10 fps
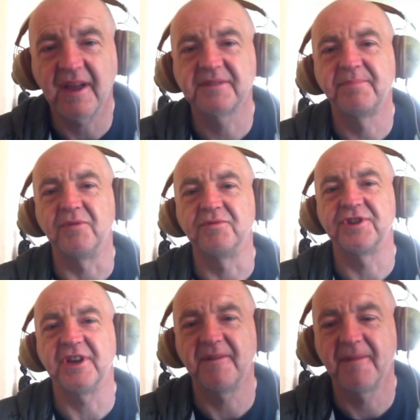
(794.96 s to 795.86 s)
that's
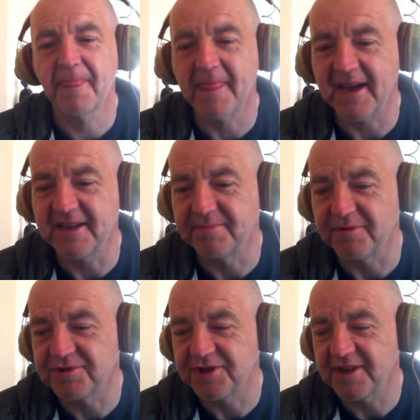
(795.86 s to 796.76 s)
bullshit. That is
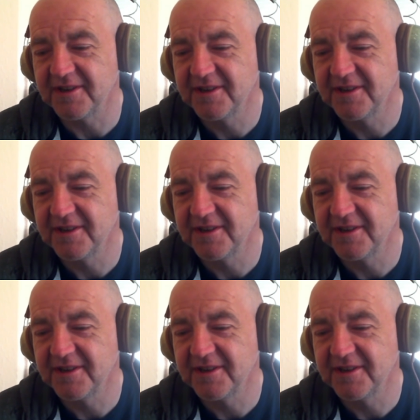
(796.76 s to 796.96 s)
bullshit.